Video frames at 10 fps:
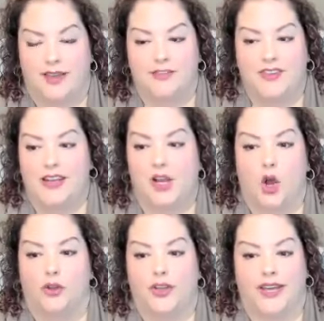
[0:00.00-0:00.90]
I've seen it
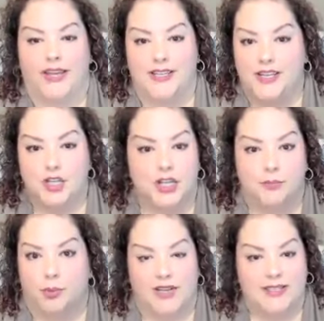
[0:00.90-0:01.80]
called a
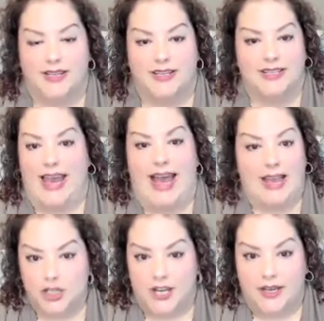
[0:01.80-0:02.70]
condition precedent to
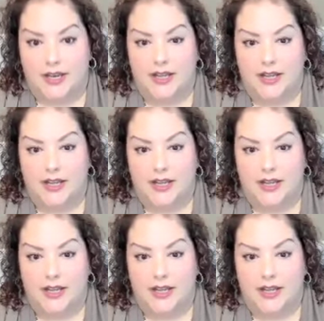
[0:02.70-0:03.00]
action